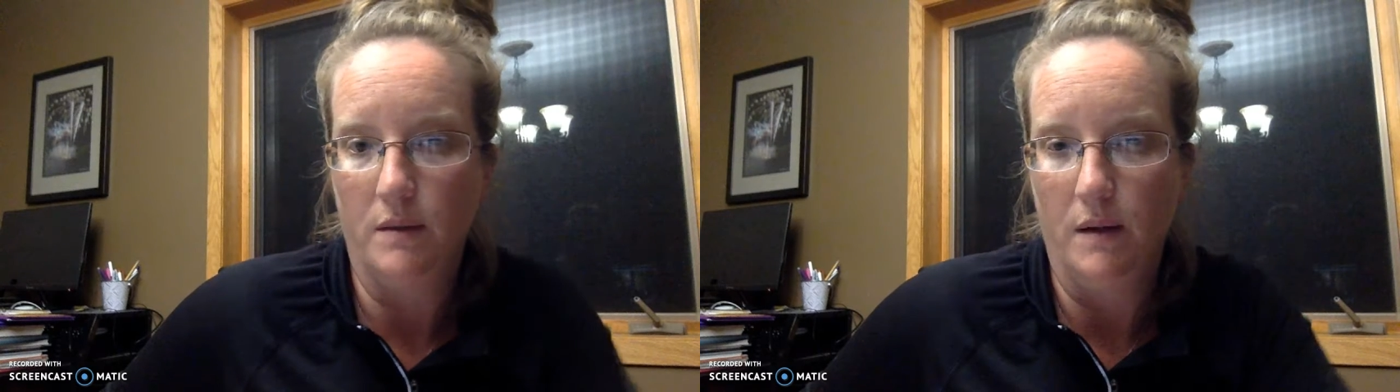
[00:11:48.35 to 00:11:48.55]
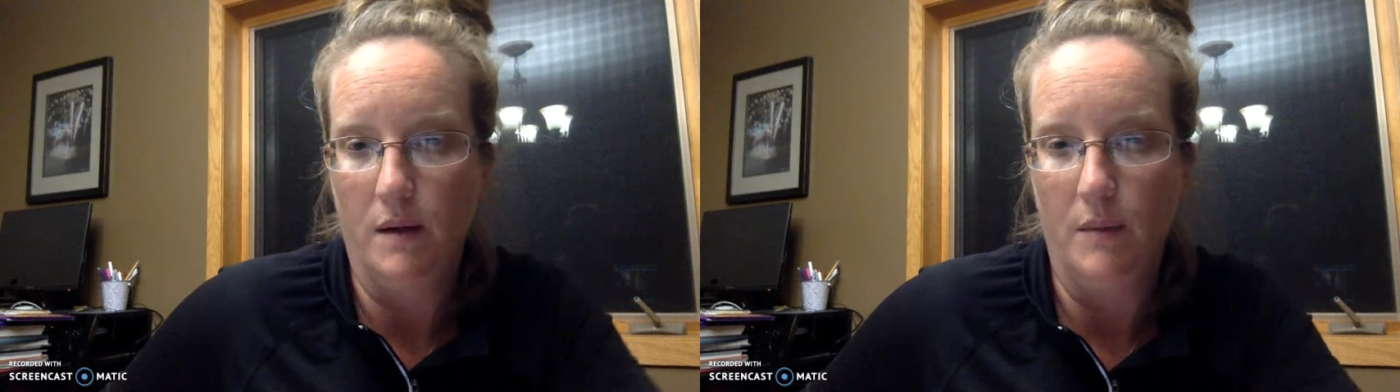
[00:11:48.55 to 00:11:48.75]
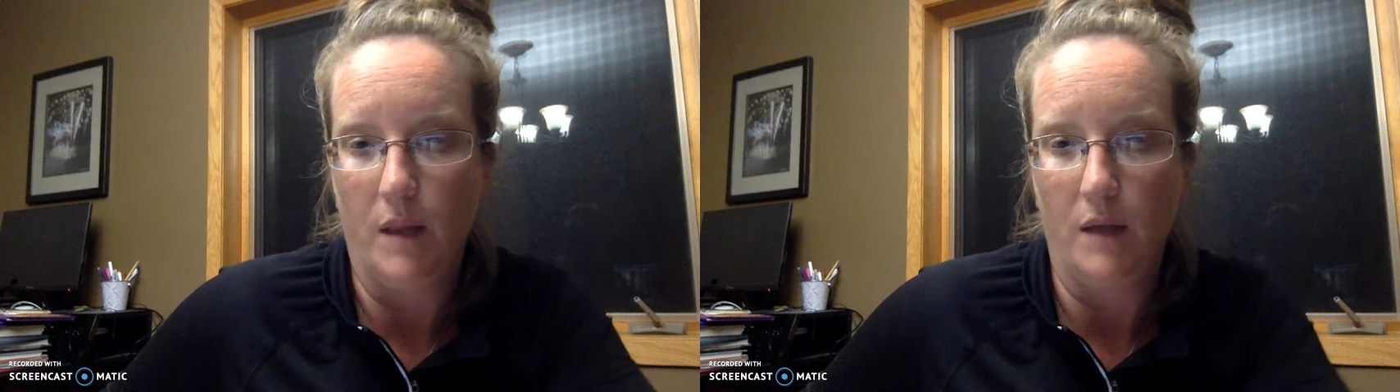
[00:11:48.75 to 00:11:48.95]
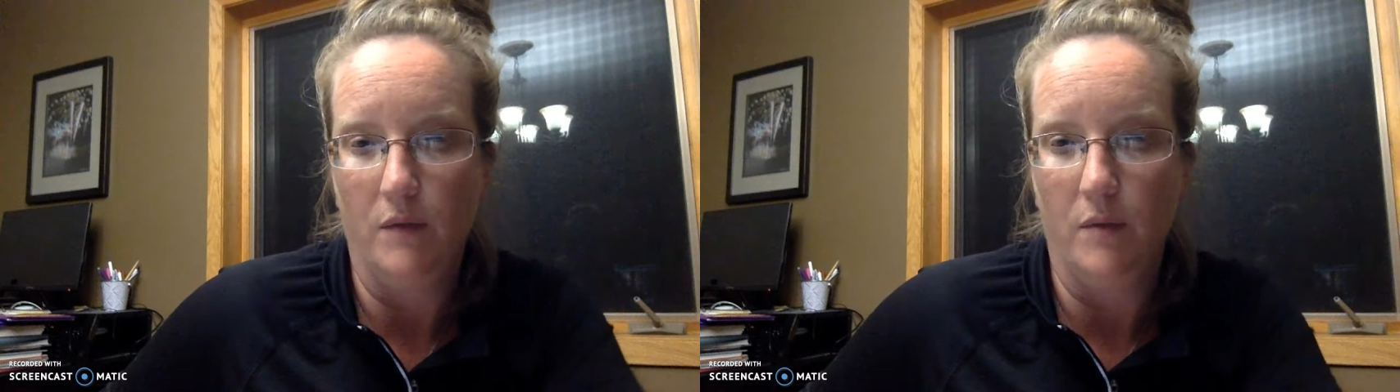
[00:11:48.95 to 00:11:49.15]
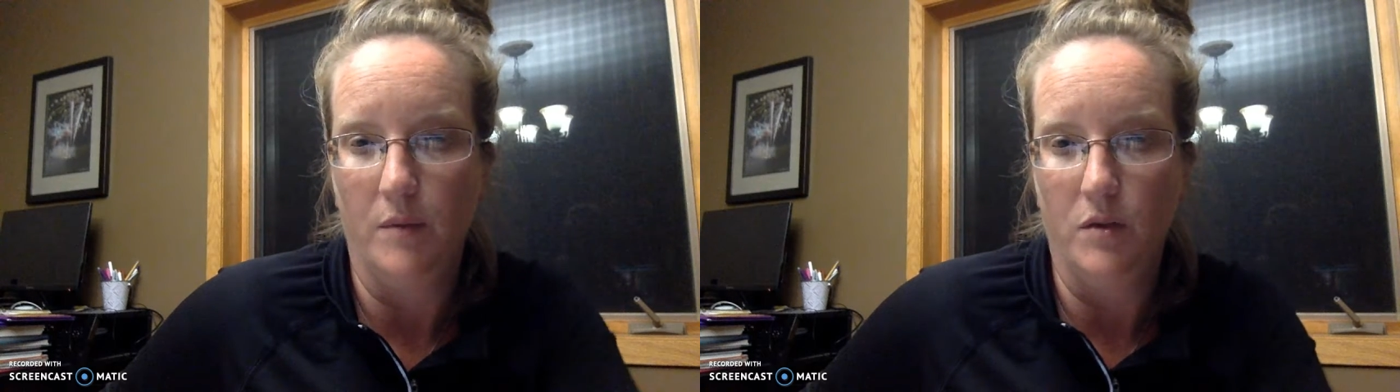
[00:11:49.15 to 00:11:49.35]
a lot of
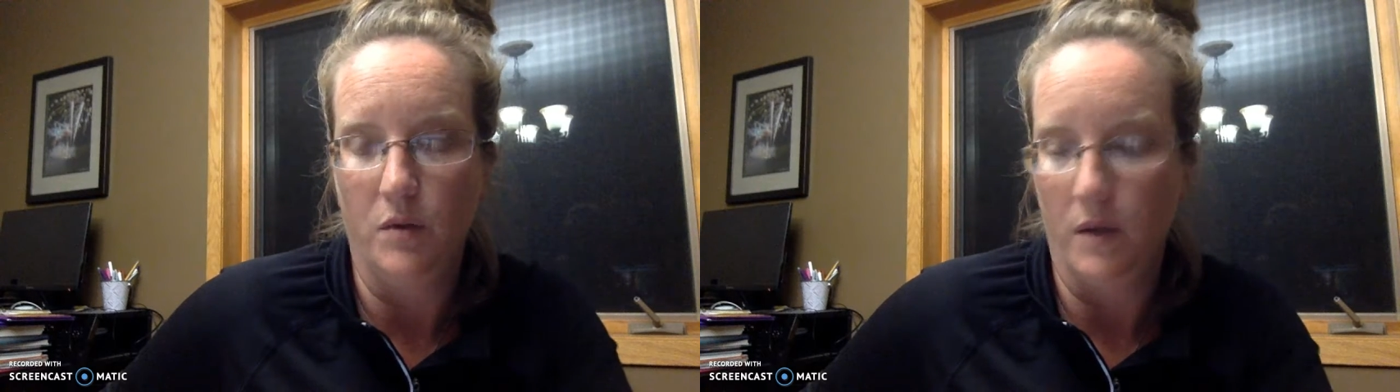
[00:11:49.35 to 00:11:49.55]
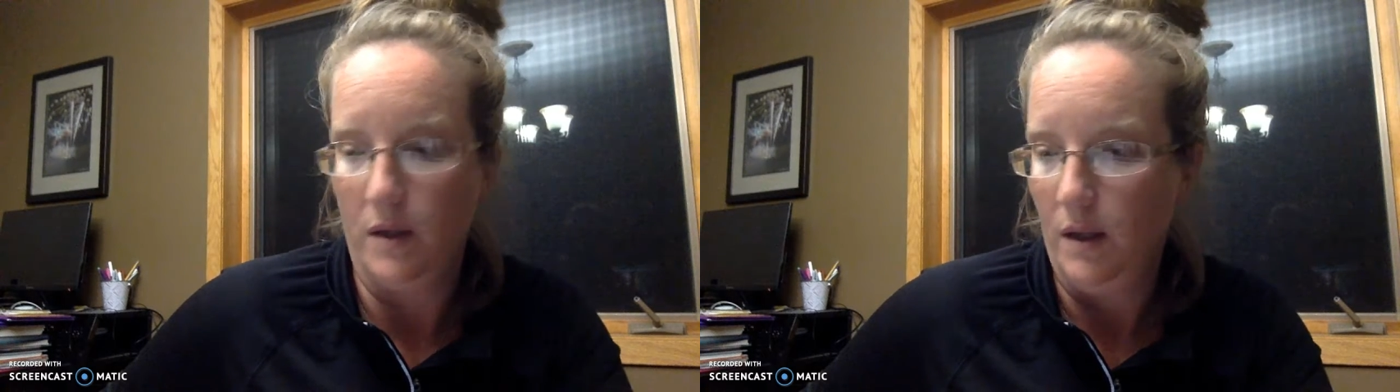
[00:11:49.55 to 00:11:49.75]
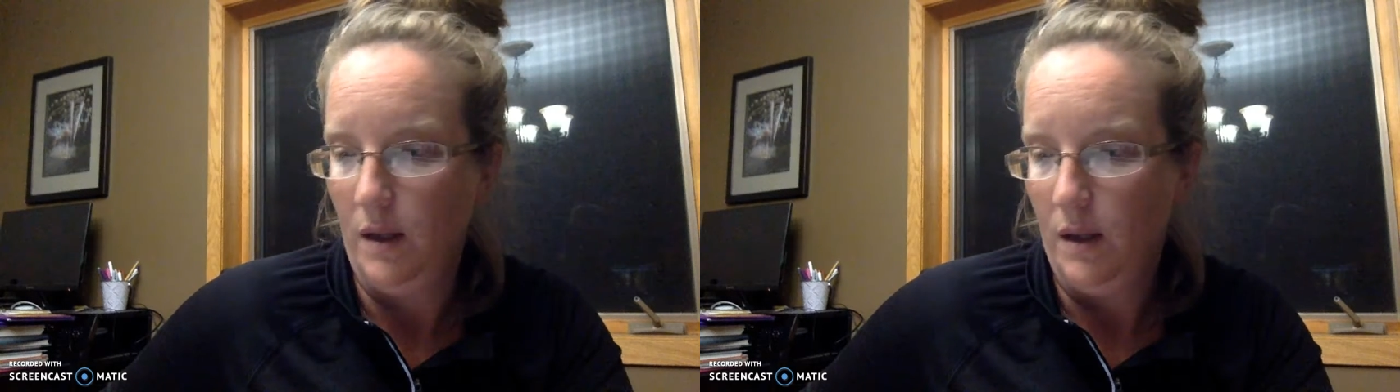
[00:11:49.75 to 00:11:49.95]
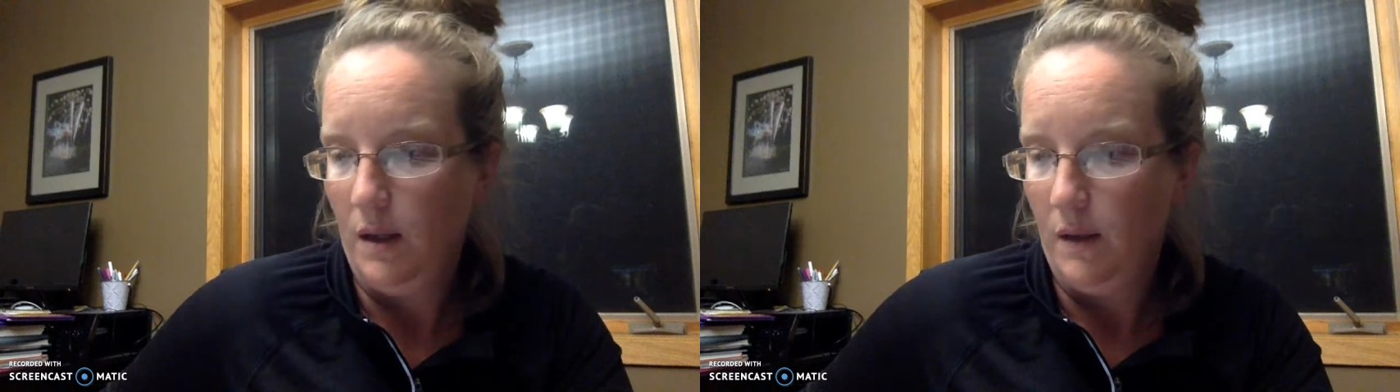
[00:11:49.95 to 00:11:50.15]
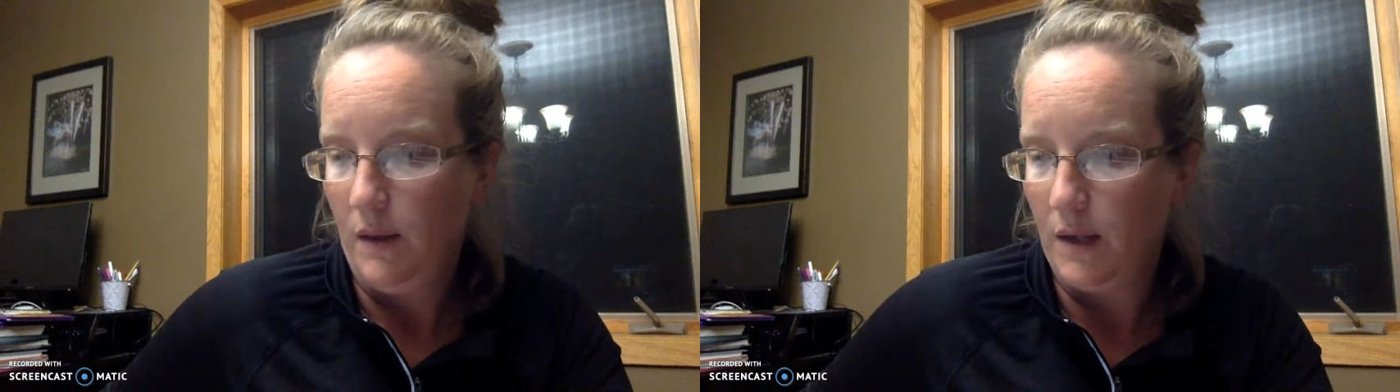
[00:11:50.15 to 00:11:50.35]
them enjoy
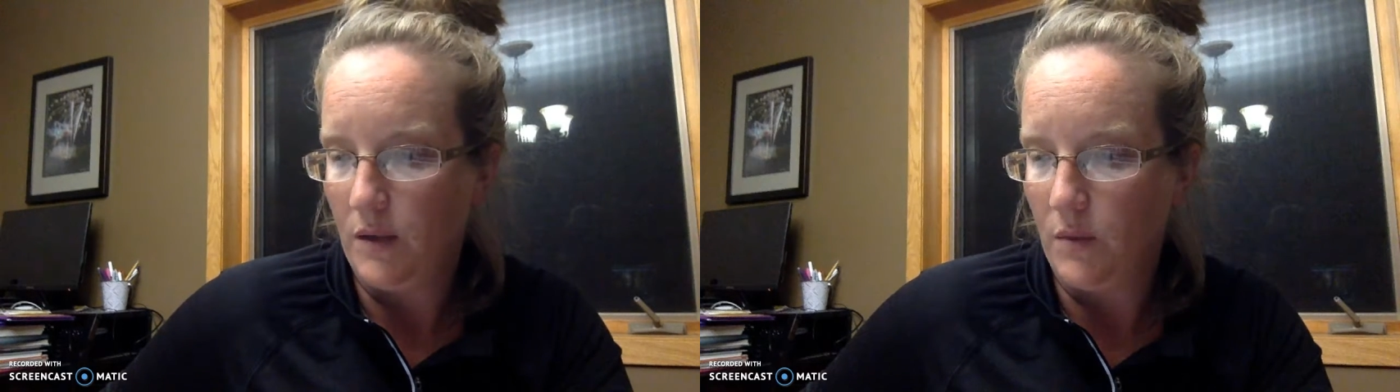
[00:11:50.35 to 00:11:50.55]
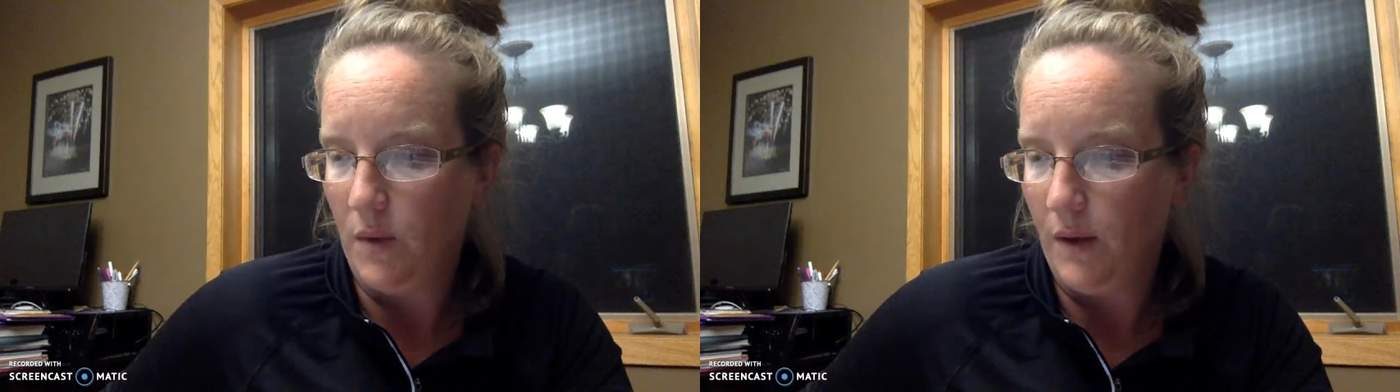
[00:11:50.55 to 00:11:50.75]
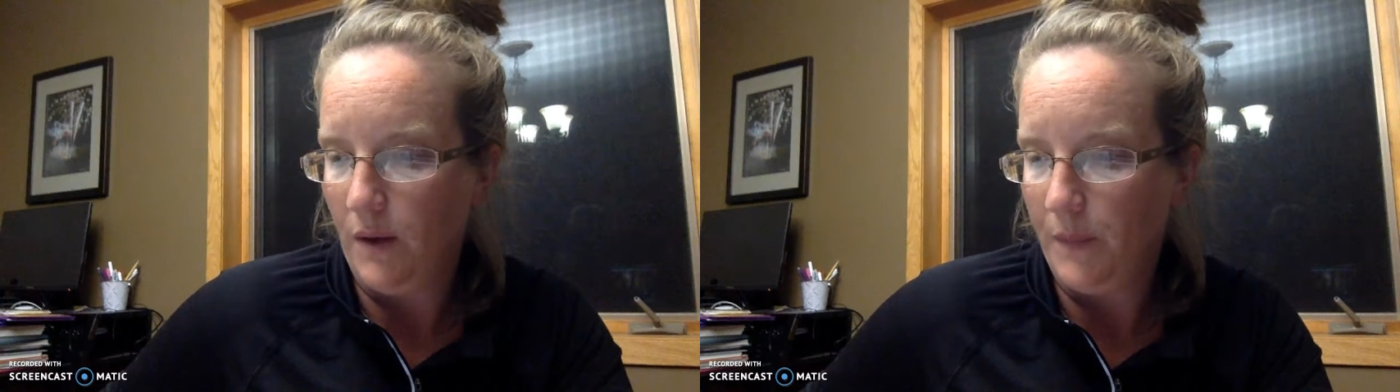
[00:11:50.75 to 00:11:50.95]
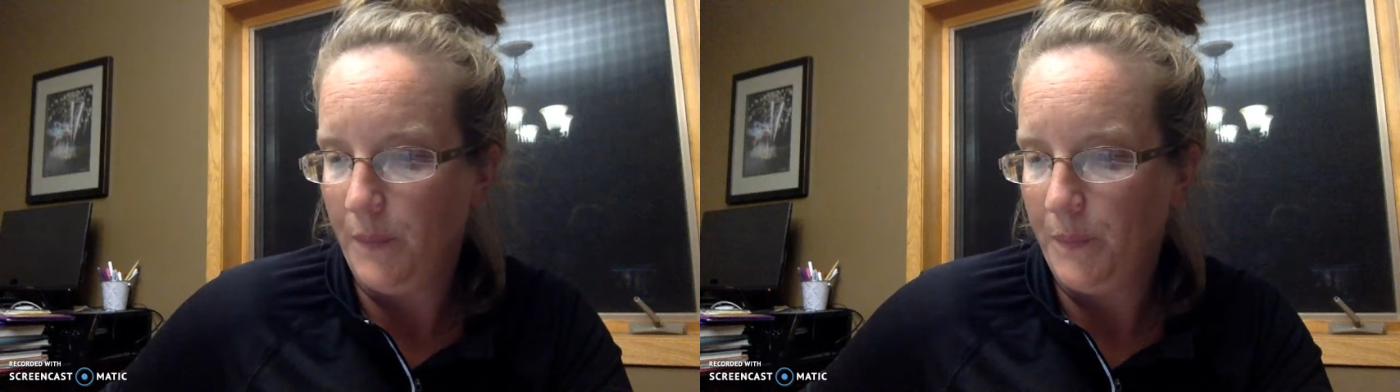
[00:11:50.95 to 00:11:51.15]
that as well.